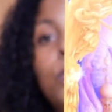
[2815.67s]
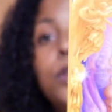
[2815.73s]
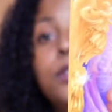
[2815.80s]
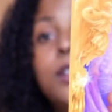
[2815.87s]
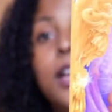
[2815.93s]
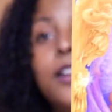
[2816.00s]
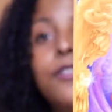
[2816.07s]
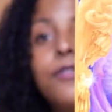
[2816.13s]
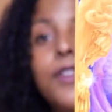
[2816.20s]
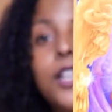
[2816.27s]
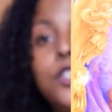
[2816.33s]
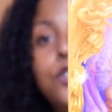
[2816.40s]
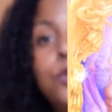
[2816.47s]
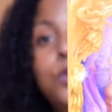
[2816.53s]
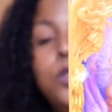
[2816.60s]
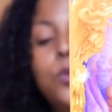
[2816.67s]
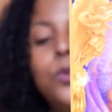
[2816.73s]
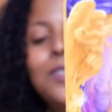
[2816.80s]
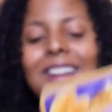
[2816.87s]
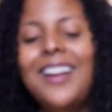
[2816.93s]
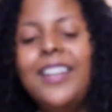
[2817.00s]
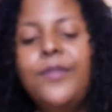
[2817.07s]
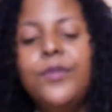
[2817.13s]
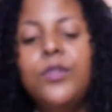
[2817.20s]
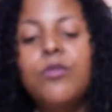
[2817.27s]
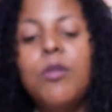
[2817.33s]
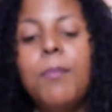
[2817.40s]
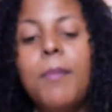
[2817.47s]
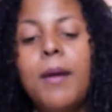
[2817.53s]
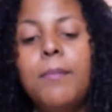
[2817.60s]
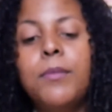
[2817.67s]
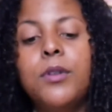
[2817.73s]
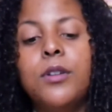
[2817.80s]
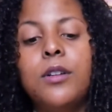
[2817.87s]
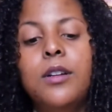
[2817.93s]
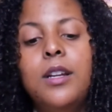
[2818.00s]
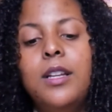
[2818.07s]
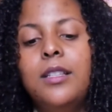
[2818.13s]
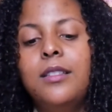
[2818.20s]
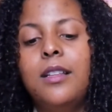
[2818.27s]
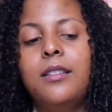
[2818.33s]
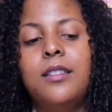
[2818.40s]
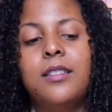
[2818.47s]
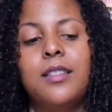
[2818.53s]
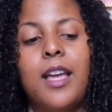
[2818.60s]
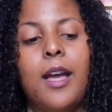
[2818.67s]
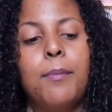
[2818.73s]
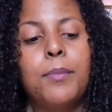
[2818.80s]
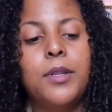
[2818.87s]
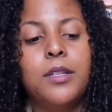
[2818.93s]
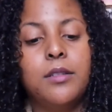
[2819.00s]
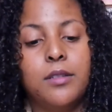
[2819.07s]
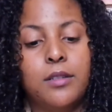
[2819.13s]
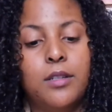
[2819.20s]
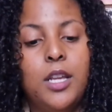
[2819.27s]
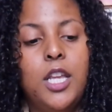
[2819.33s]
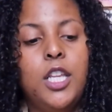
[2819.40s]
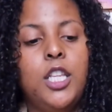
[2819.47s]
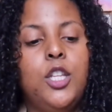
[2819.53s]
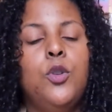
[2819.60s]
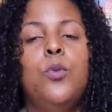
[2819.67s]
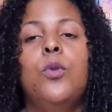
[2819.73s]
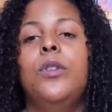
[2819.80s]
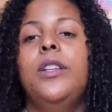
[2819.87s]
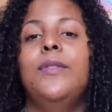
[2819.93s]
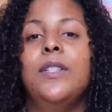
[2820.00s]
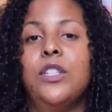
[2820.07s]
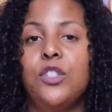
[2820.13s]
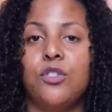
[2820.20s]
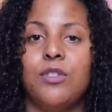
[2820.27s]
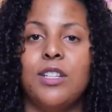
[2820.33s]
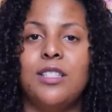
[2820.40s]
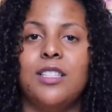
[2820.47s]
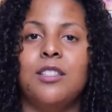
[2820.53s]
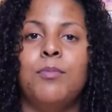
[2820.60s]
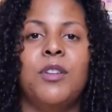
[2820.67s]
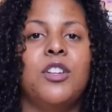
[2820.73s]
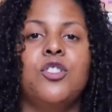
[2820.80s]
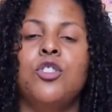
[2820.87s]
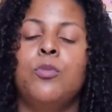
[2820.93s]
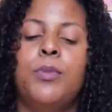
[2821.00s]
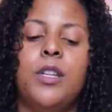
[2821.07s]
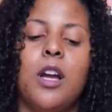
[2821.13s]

will not affect you. You will not even remember that this happened. You won't even stress this because you'll